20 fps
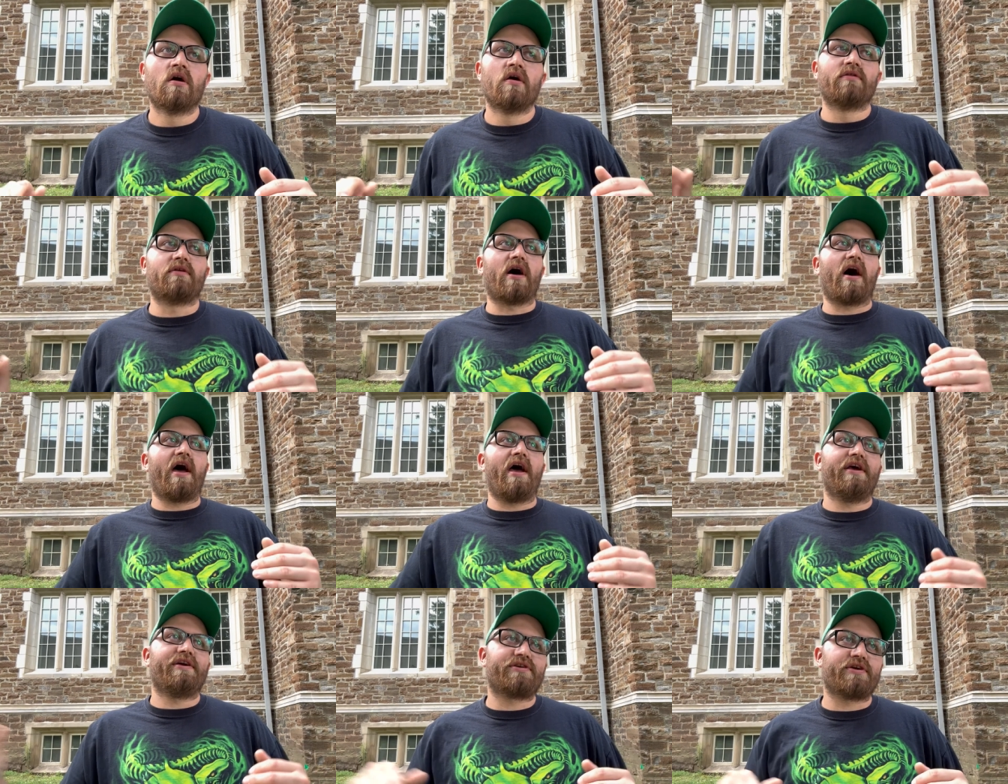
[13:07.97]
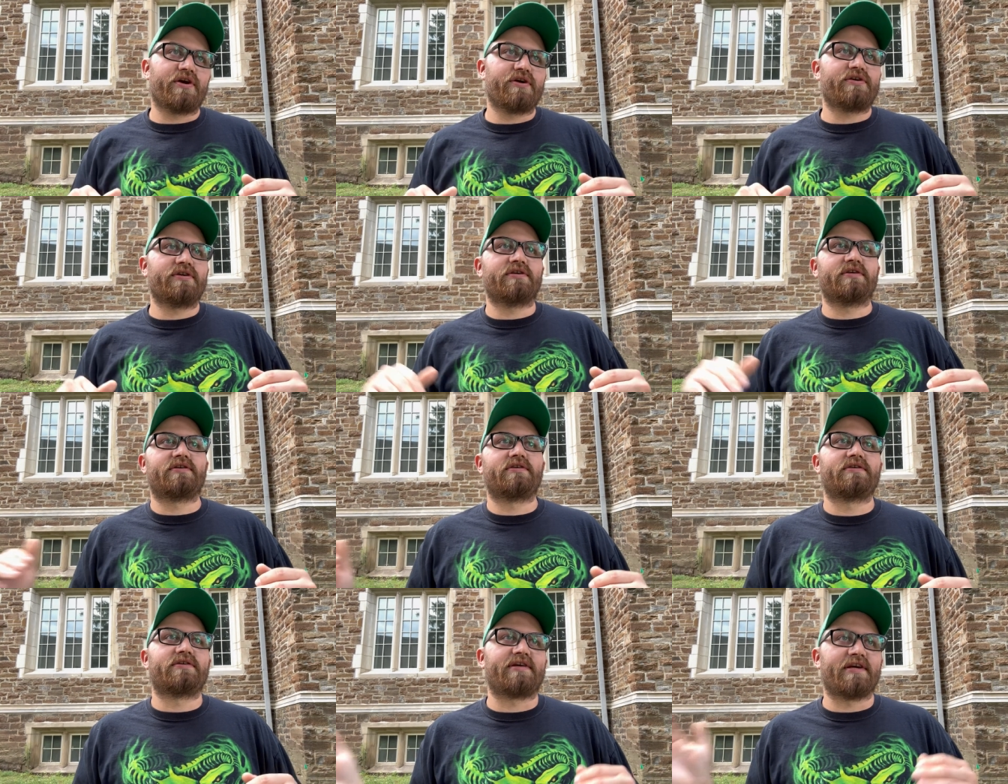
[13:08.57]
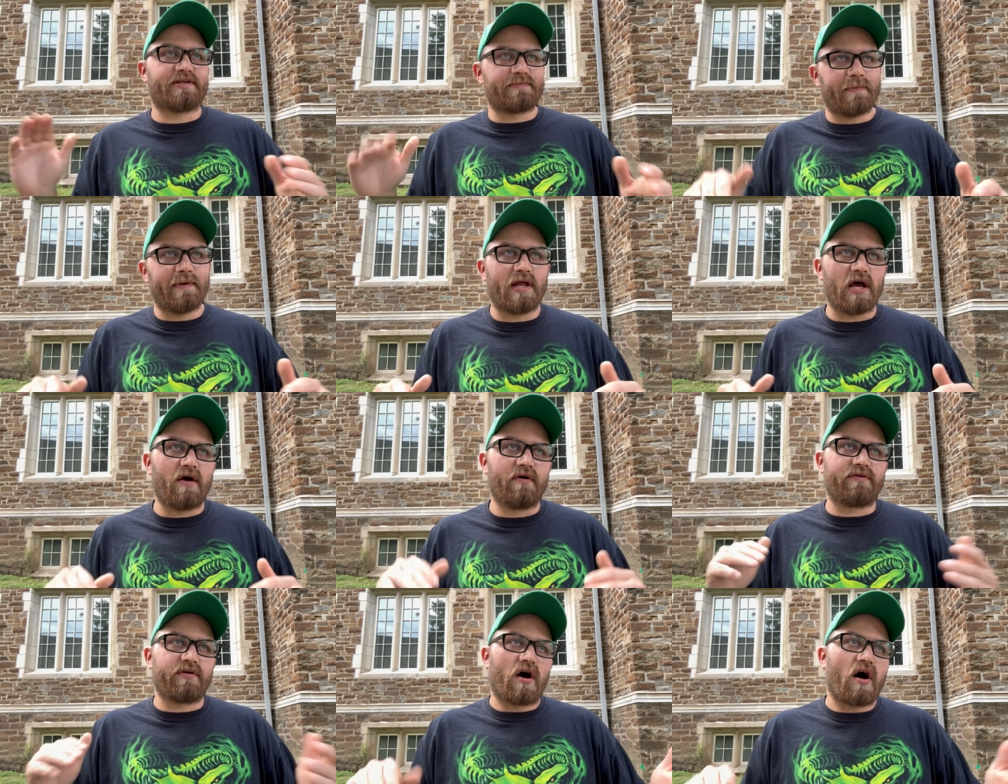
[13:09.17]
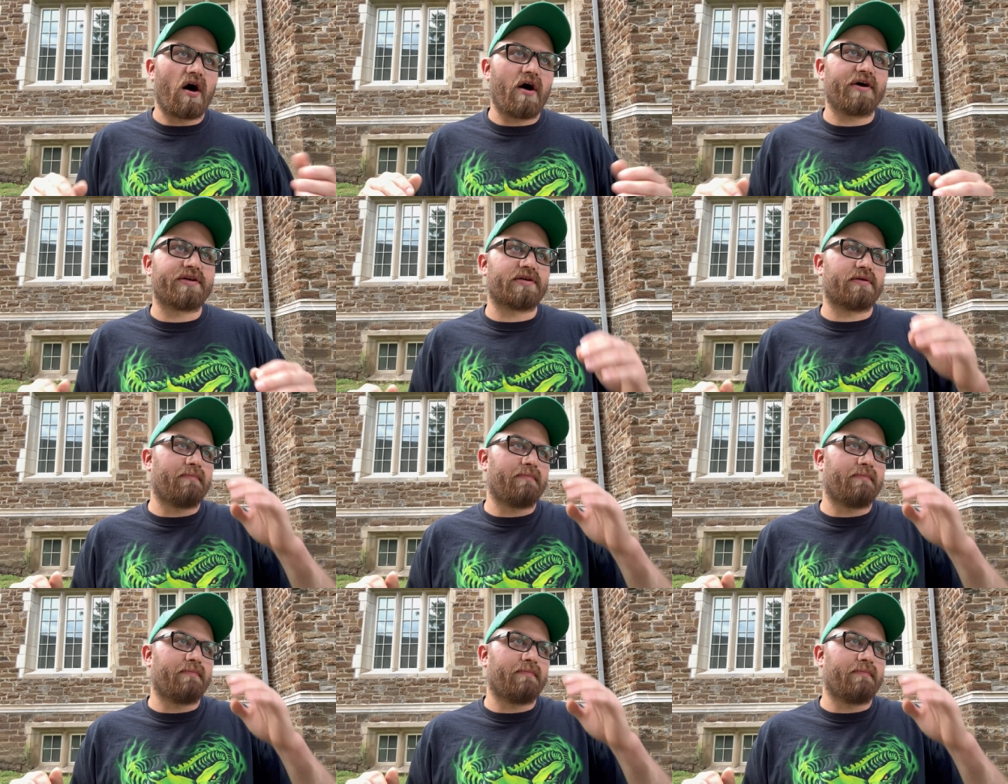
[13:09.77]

The eye surgeon sits me down, talks